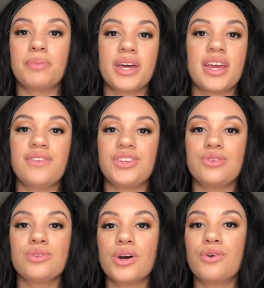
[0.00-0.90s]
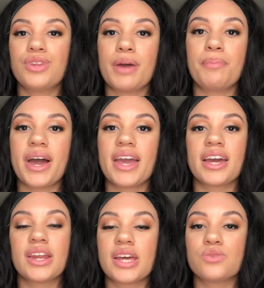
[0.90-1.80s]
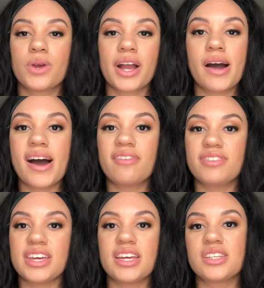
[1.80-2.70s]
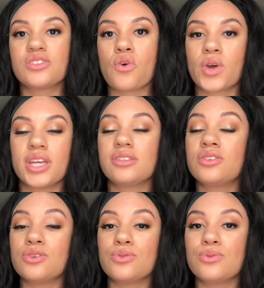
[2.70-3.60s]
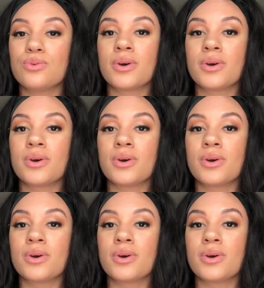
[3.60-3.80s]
But if you know that buying a nice workout outfit is going to,